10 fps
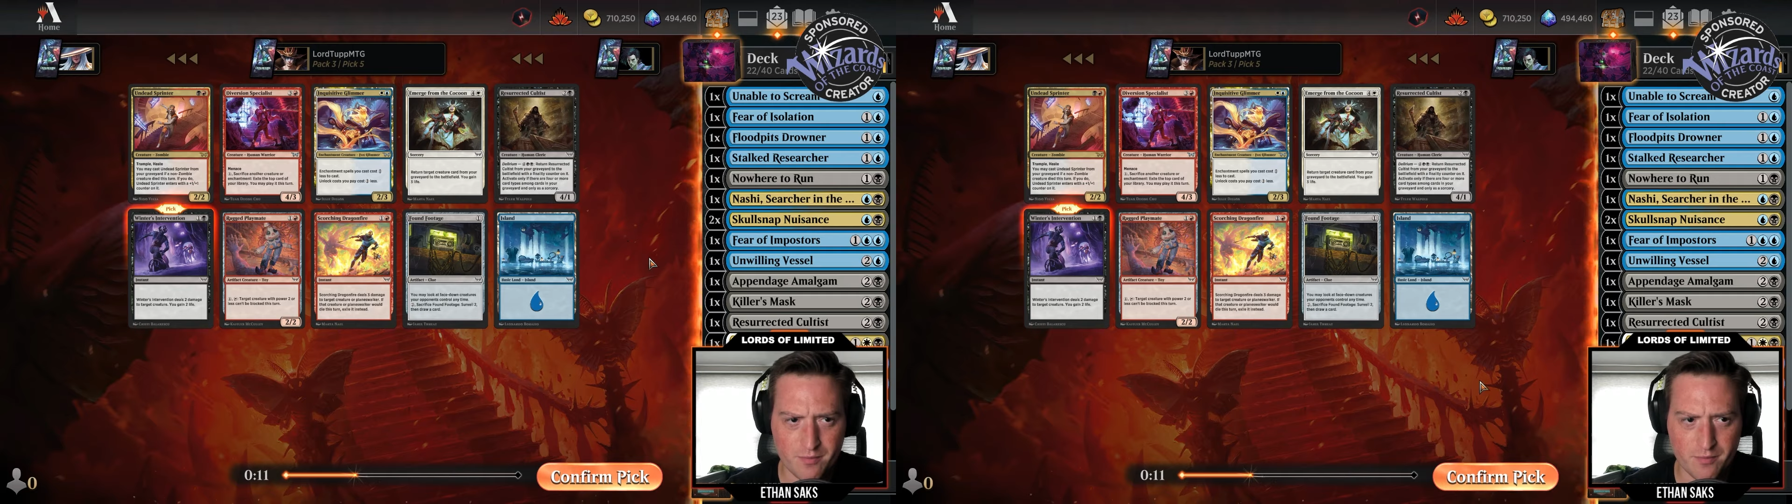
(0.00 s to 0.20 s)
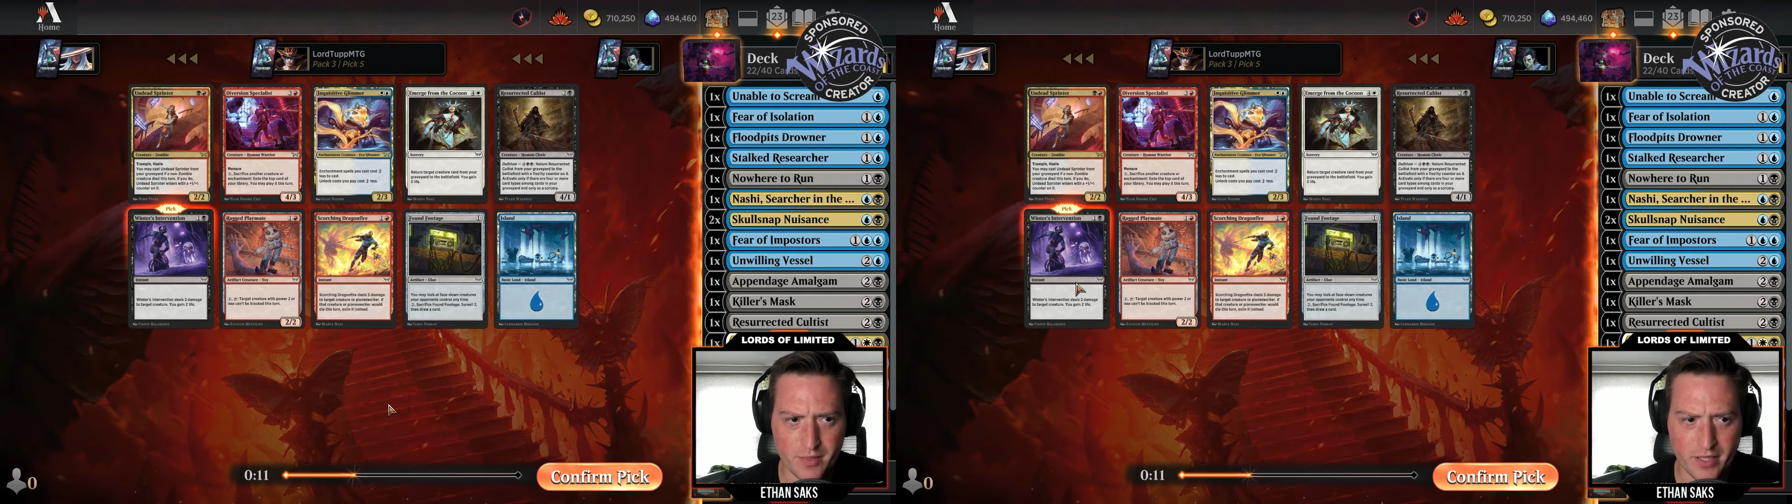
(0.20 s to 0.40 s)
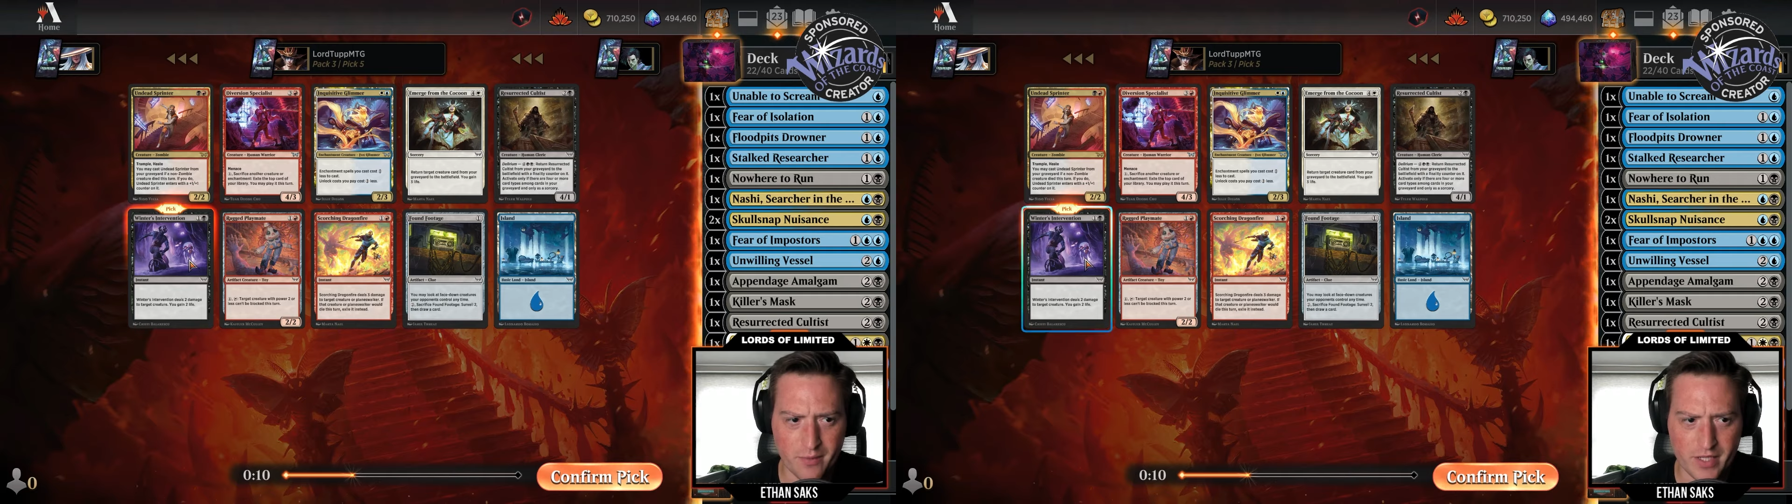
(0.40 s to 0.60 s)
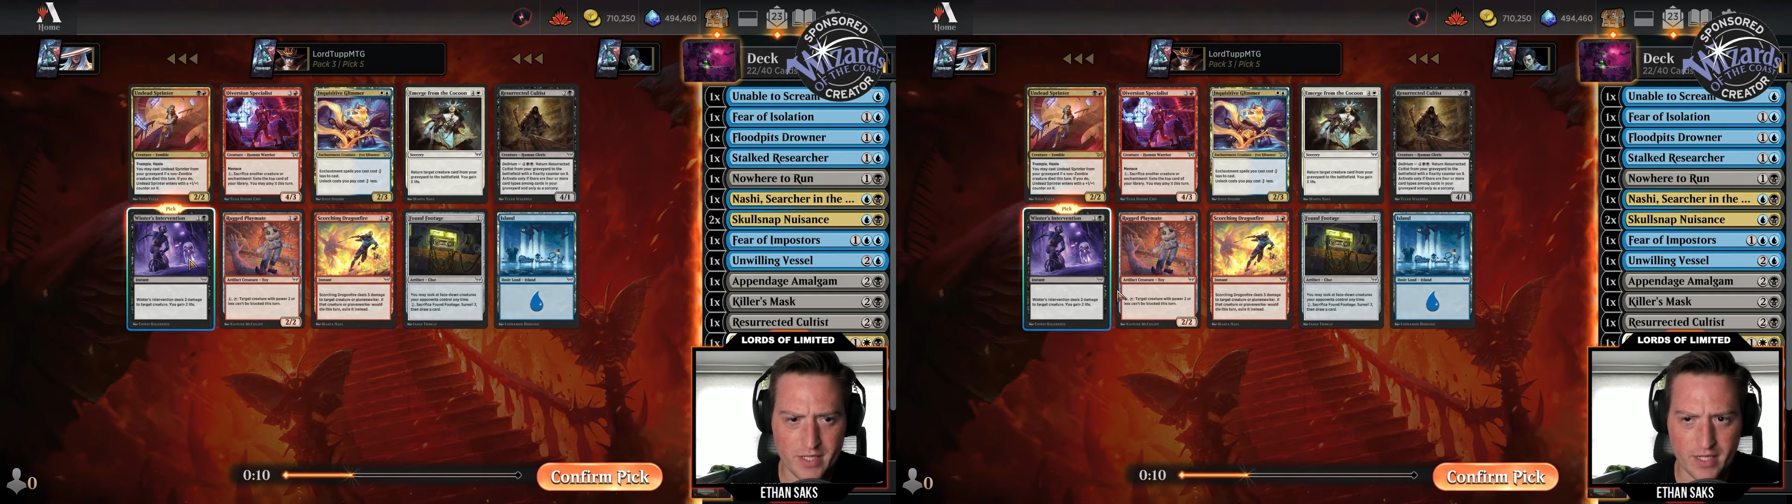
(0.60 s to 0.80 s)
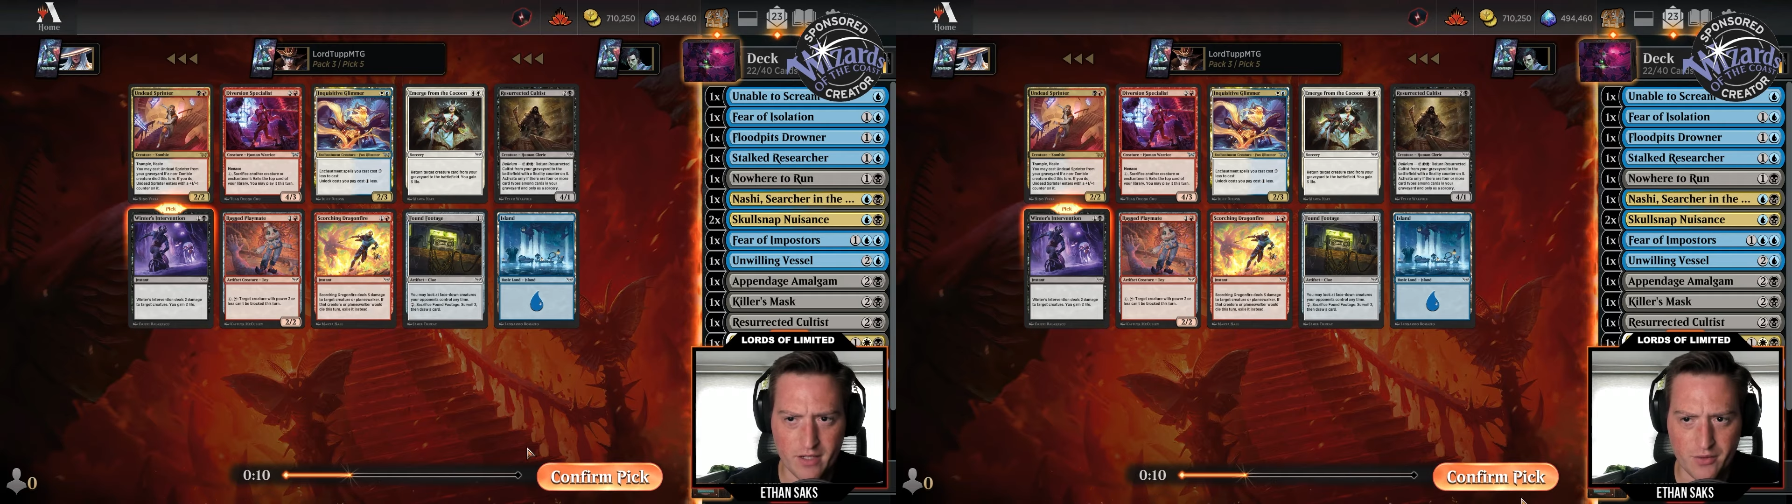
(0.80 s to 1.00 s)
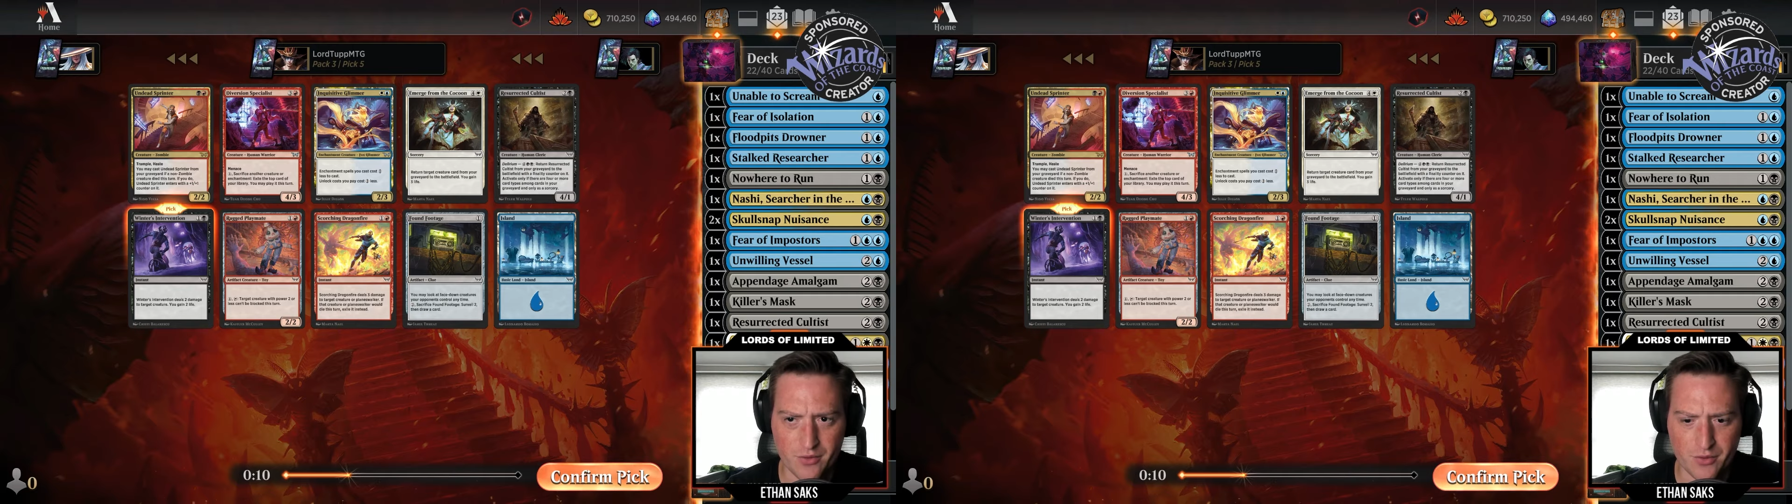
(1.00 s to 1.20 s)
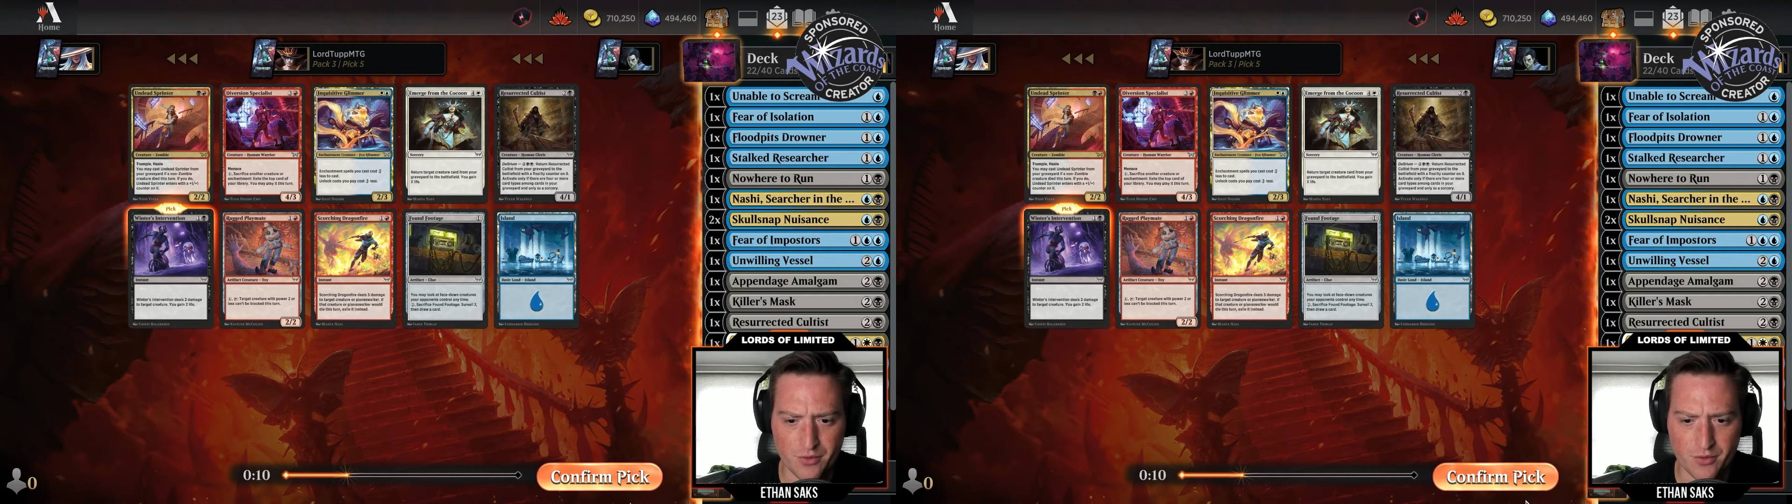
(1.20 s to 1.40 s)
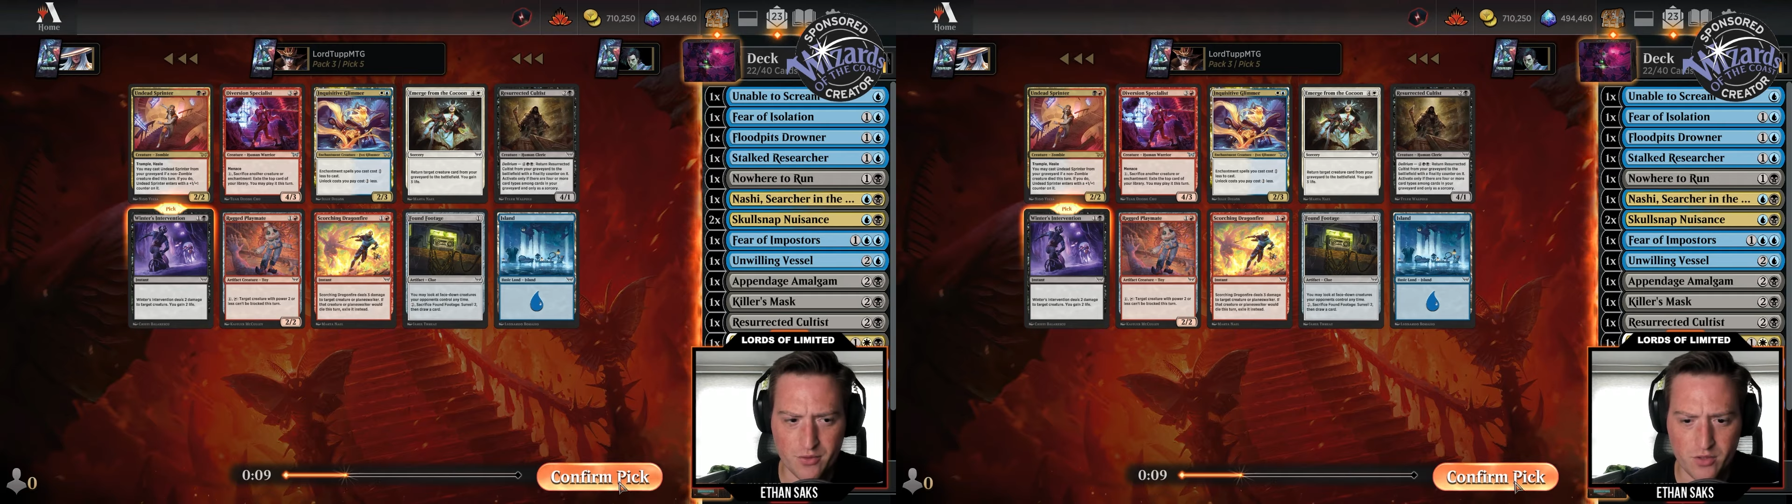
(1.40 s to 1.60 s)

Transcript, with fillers: But yeah, we can take another little